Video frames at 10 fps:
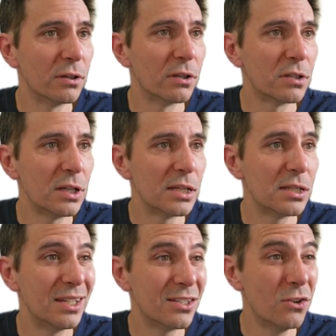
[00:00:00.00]
So let's
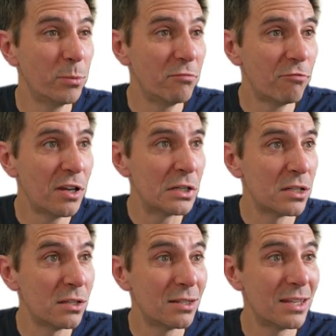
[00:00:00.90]
see, it's not been
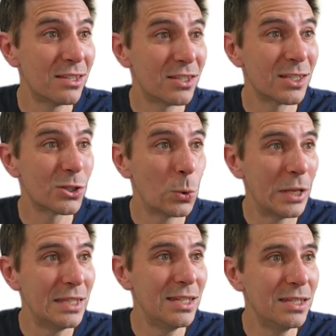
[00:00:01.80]
registered since
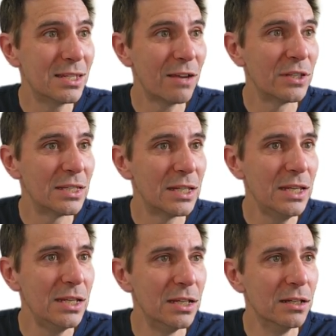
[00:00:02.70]

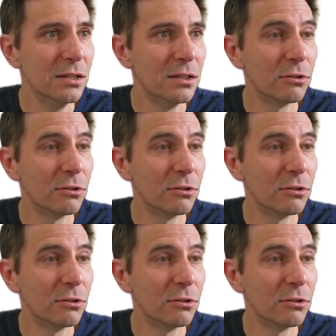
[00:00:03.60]
2017,